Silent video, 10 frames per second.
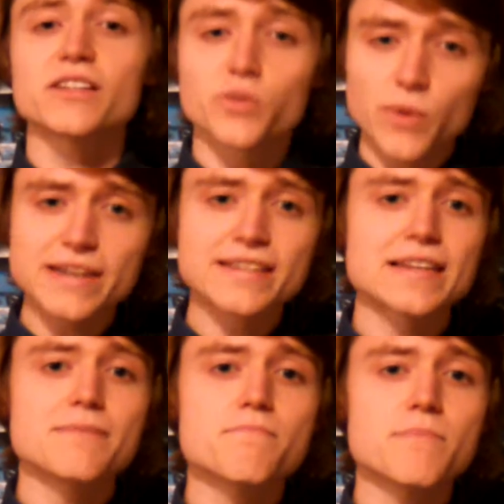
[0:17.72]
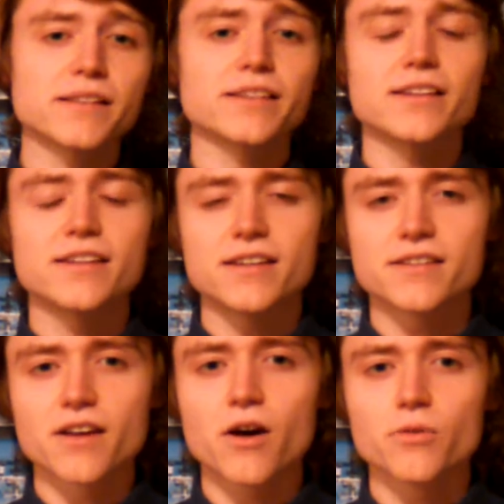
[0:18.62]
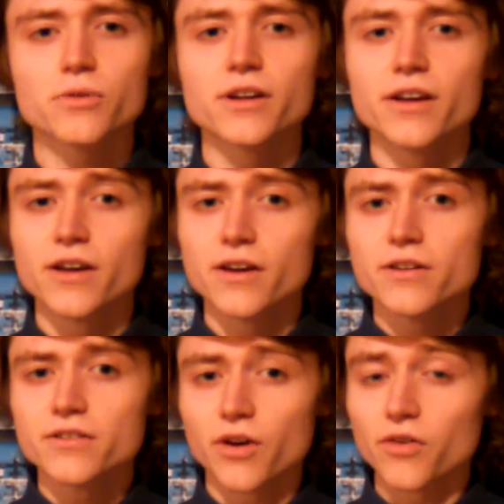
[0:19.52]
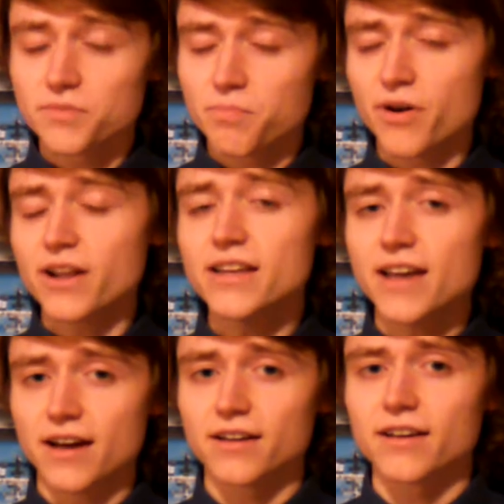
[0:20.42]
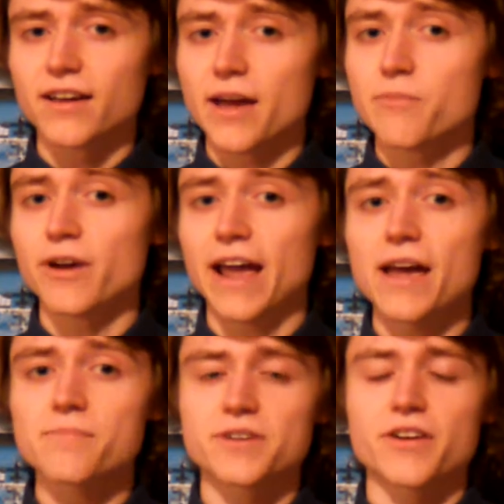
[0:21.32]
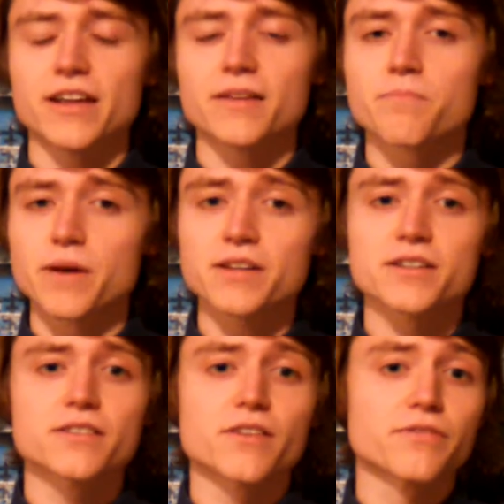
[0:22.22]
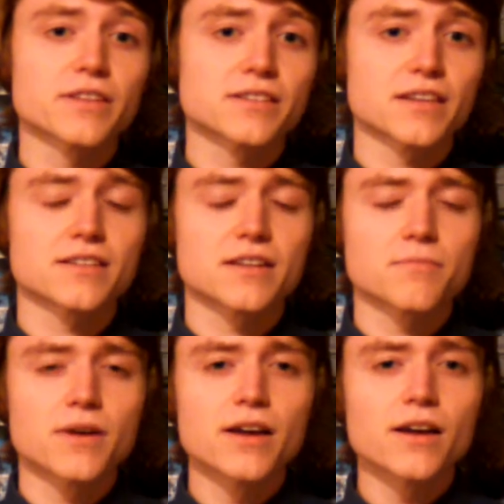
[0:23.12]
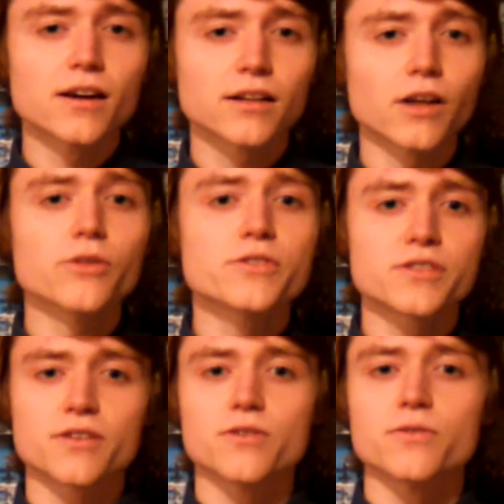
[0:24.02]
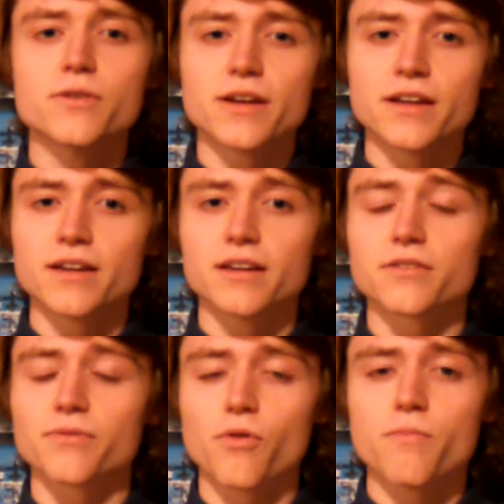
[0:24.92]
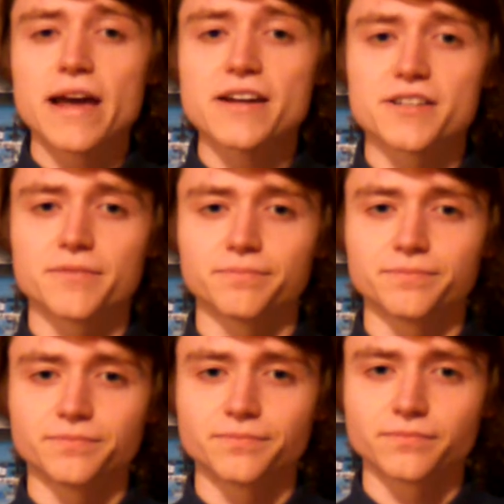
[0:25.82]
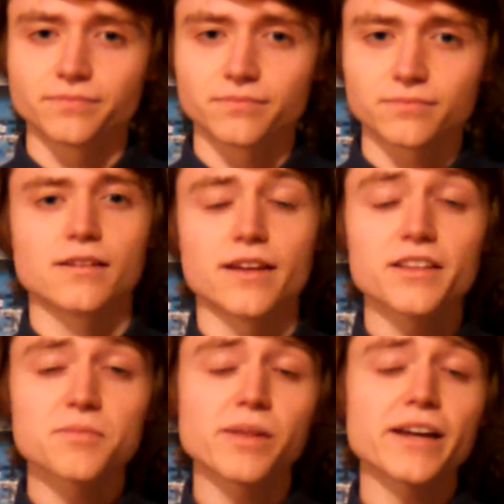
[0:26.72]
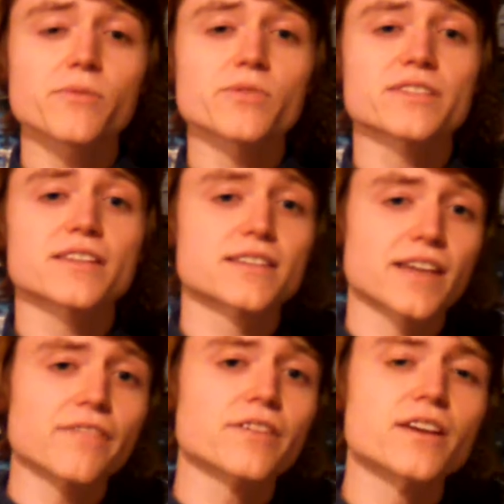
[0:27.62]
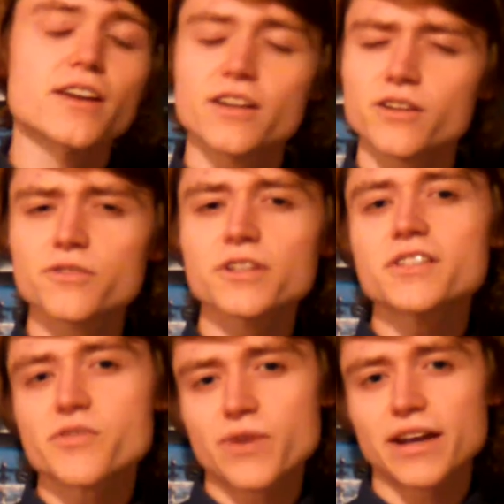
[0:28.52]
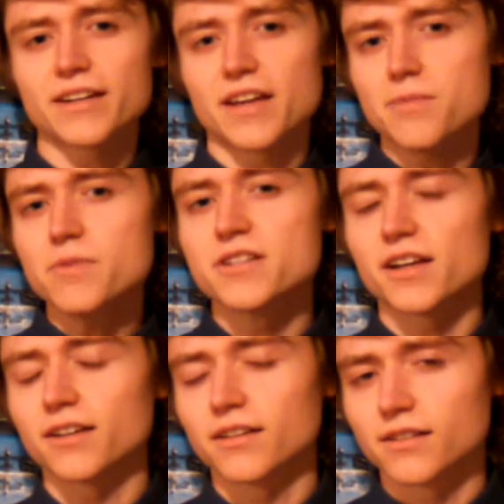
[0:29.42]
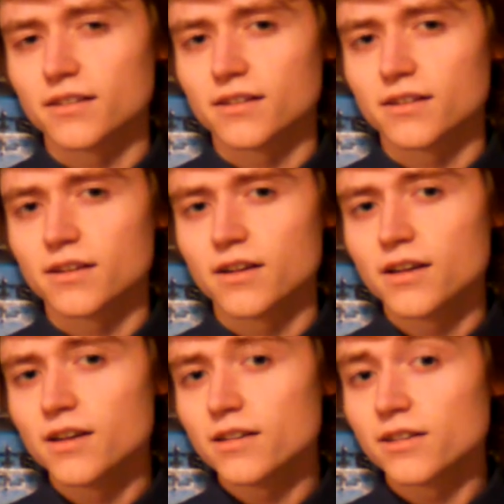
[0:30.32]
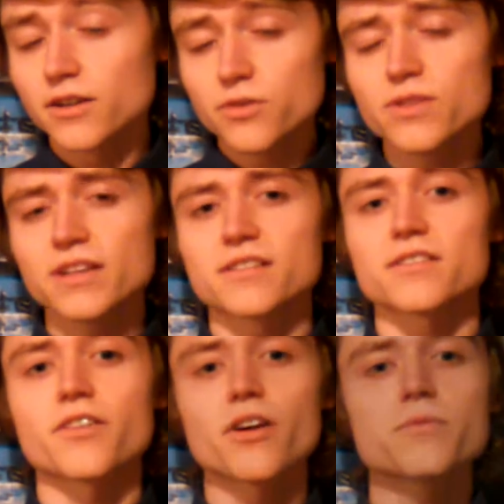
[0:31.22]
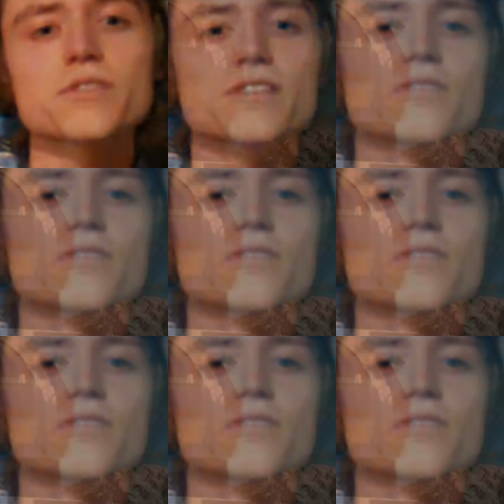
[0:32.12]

20 million years old, so it's pretty young, and we're capturing pictures of the system close to its formation. Now, this planet was discovered using direct imaging. To do this, astronomers